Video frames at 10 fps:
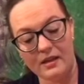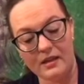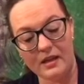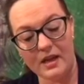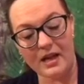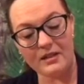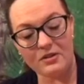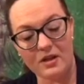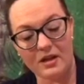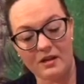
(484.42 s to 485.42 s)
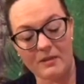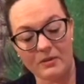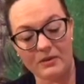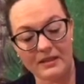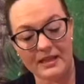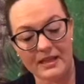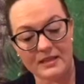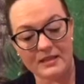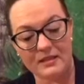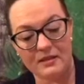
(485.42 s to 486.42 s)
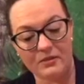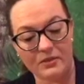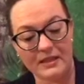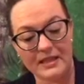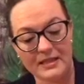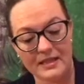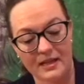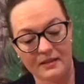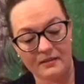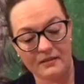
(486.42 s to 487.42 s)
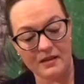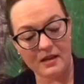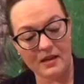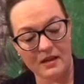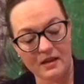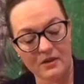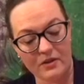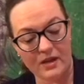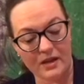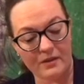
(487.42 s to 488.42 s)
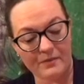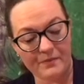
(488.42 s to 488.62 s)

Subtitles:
guides are talking about releasing. Okay.